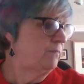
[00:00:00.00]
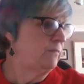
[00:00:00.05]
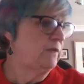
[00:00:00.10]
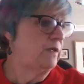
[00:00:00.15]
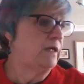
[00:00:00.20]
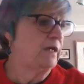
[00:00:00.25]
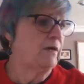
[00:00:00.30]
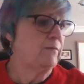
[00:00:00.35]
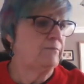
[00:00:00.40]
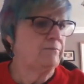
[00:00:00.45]

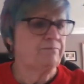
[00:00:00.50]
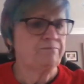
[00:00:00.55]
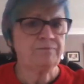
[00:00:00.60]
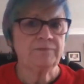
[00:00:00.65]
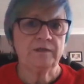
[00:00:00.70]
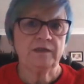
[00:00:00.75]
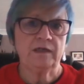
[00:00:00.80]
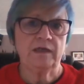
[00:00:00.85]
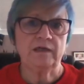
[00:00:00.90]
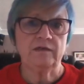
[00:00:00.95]
Yeah,
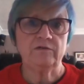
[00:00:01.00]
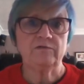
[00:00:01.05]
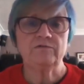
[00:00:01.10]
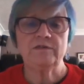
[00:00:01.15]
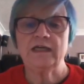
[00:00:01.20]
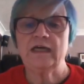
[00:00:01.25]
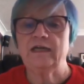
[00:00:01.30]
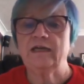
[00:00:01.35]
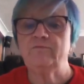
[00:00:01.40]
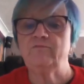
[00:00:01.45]
I can
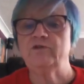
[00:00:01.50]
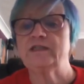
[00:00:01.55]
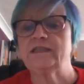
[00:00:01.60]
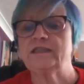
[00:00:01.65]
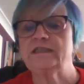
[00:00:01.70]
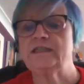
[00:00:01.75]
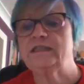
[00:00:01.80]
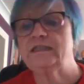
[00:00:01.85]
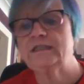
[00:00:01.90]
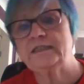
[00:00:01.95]
tell I'm
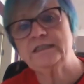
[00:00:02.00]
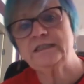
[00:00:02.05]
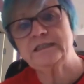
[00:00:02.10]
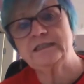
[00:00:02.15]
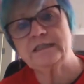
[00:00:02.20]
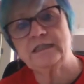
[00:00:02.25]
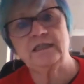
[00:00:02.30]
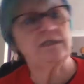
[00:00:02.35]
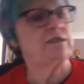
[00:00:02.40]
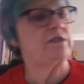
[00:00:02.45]
rusty at this,
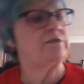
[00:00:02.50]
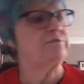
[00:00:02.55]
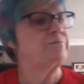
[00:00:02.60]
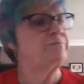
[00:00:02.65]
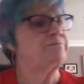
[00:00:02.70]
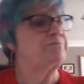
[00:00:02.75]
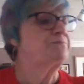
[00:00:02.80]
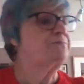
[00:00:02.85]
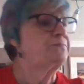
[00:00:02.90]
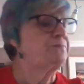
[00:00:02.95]
can't you?
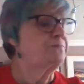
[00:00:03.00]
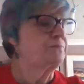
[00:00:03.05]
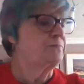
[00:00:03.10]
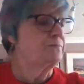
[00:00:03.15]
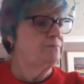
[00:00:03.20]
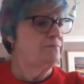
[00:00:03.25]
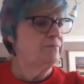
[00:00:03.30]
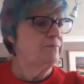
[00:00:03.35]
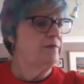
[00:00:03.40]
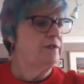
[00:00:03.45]

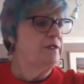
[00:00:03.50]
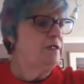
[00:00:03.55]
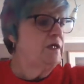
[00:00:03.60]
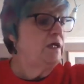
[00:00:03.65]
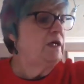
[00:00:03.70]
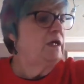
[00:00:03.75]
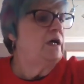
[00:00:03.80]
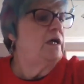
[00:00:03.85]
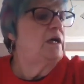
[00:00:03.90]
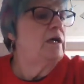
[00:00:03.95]

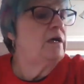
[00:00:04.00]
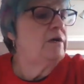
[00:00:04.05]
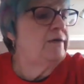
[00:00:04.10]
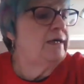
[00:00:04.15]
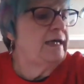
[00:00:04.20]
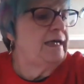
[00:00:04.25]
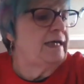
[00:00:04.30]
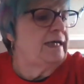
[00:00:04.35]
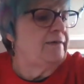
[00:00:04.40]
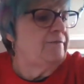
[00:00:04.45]

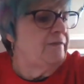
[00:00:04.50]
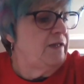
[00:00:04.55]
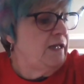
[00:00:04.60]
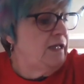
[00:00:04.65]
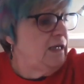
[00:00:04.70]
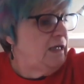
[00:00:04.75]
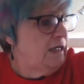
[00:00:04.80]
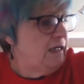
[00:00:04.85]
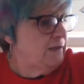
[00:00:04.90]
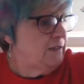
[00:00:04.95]
Okay,
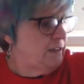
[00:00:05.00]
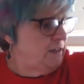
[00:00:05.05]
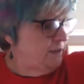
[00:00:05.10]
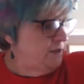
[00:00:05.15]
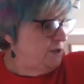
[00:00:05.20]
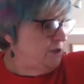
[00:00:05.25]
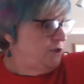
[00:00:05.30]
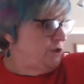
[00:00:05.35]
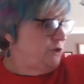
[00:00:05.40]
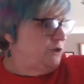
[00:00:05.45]
I'm
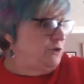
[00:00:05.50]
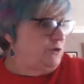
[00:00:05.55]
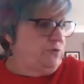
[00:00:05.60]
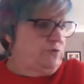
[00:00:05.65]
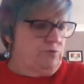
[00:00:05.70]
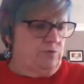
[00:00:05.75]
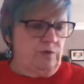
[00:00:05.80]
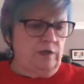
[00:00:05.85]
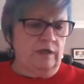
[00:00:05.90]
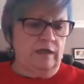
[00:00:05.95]
going to
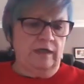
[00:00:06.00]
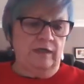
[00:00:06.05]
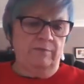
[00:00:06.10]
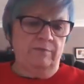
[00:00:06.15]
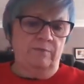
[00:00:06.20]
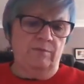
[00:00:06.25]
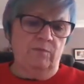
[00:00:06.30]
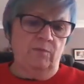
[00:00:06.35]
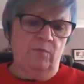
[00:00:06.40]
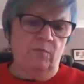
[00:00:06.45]
do
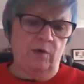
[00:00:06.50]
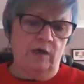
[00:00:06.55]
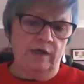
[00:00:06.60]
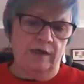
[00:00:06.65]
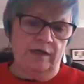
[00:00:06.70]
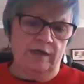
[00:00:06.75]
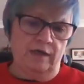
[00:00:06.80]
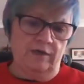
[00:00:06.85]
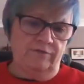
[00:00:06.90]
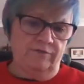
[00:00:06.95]

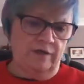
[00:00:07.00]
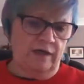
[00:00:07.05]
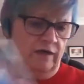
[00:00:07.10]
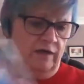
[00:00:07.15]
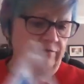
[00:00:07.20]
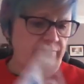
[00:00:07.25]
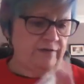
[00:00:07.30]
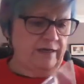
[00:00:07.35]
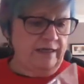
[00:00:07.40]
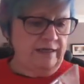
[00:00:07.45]
one of
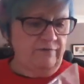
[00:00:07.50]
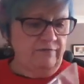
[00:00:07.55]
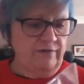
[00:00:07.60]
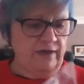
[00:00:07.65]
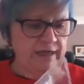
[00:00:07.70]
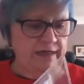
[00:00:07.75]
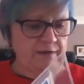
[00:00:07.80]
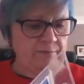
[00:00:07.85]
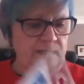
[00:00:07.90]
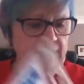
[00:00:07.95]
our very,
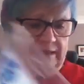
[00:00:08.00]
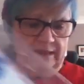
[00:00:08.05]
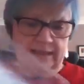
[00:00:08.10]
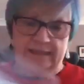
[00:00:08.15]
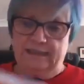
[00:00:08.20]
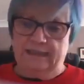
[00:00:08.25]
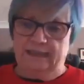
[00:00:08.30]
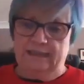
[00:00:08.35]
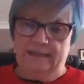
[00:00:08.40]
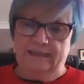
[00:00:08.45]
very best
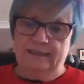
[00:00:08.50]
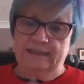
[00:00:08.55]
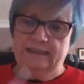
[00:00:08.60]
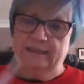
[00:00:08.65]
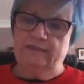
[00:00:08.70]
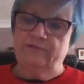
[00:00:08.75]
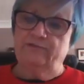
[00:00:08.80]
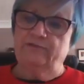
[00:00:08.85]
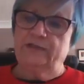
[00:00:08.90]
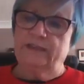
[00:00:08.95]
sellers.
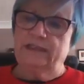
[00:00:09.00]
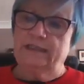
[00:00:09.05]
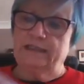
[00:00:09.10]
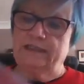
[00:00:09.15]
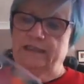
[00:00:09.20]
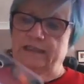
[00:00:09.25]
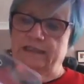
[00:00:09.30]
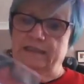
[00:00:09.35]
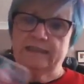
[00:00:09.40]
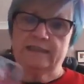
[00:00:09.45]
It
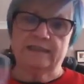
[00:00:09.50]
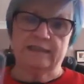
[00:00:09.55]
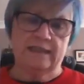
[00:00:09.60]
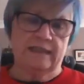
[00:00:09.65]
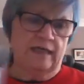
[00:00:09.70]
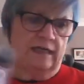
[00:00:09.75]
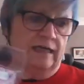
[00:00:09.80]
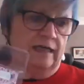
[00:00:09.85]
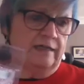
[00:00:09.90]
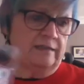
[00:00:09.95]
really is,
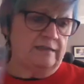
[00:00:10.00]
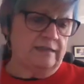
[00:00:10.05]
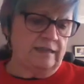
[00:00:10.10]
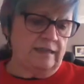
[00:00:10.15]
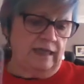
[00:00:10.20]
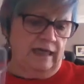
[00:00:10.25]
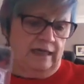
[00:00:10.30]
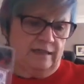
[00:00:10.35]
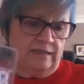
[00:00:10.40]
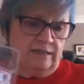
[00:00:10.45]
and
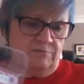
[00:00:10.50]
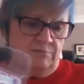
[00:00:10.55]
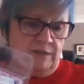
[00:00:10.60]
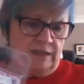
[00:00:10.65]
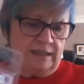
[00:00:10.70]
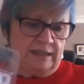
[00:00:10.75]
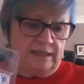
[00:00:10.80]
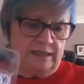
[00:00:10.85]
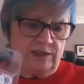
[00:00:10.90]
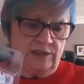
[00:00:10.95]
it hasn't
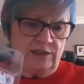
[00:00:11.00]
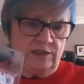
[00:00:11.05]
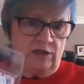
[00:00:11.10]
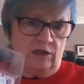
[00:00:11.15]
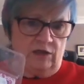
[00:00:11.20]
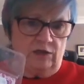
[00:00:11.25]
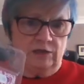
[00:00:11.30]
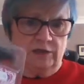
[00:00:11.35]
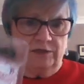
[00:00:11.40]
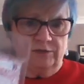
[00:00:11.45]
been in stock.